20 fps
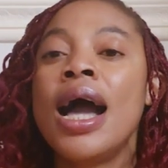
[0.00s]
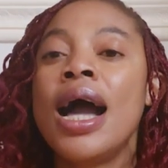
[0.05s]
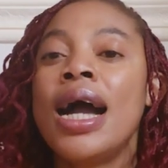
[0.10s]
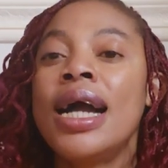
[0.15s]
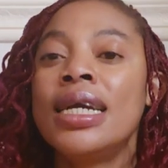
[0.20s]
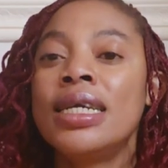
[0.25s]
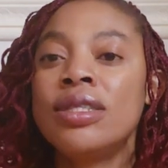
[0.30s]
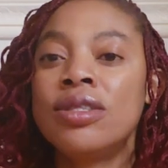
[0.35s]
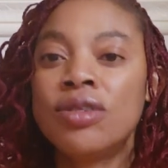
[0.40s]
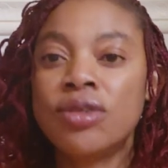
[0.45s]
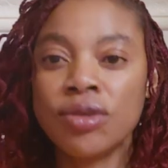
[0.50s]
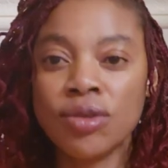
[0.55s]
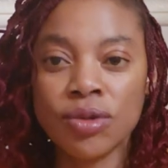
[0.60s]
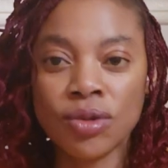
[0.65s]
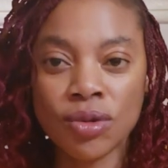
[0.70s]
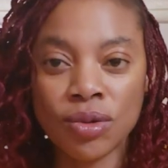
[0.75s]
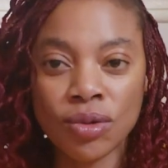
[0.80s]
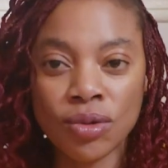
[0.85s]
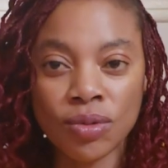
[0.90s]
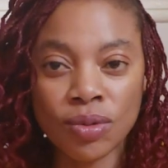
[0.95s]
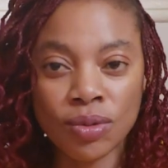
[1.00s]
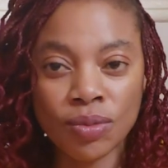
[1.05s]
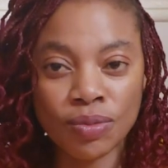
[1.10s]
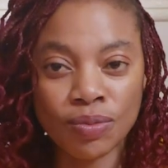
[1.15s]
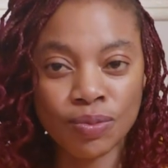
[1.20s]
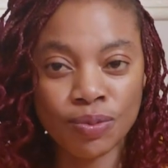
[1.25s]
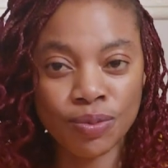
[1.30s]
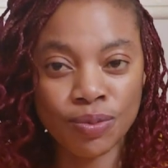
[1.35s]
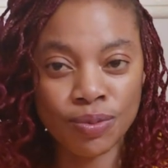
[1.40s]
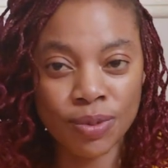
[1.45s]

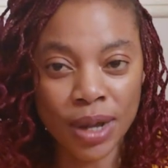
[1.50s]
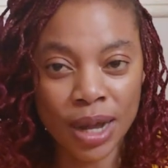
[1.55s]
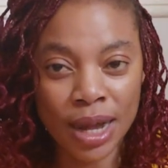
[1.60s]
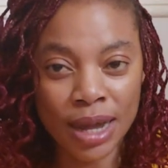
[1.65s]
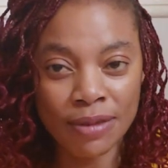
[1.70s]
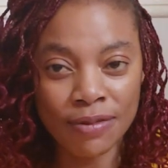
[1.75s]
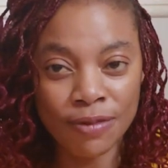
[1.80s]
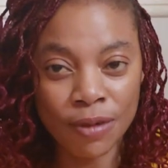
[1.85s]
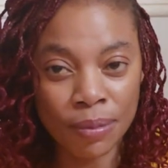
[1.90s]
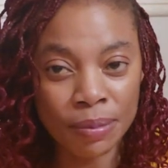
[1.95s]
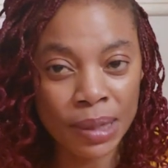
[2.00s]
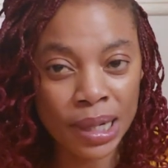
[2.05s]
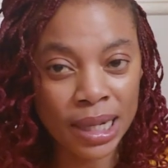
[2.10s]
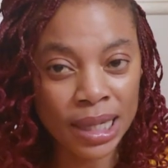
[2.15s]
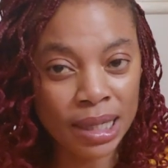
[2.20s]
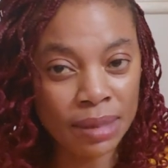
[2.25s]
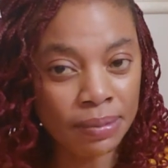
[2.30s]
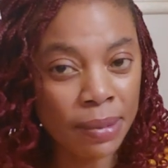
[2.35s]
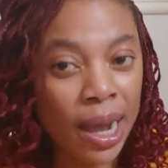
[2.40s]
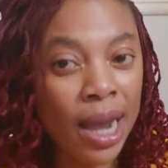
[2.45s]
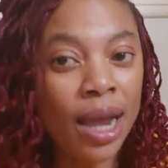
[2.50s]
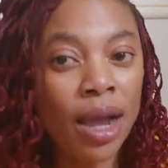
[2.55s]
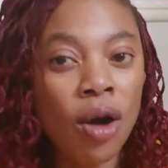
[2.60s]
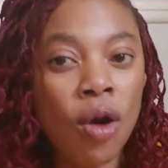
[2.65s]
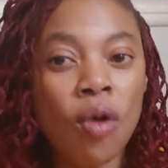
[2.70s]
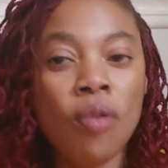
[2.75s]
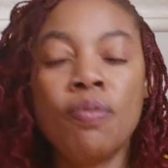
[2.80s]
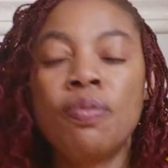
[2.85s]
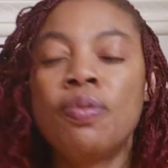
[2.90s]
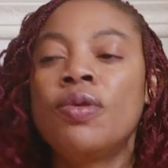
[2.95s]
I formulate my
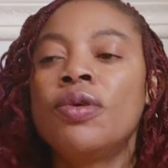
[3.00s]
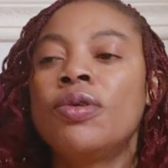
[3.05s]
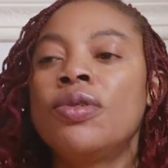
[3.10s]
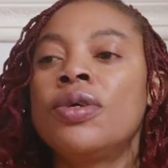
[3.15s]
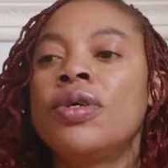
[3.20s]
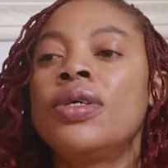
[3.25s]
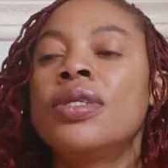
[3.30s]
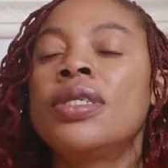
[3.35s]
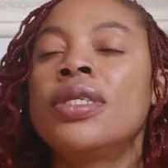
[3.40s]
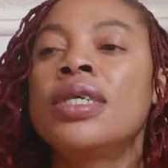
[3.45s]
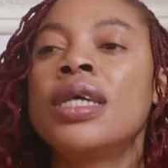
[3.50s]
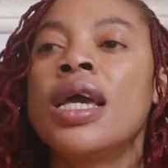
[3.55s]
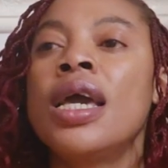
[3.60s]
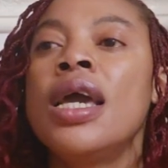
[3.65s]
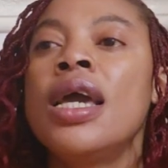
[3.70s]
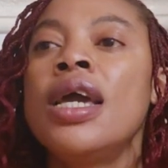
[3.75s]
own products,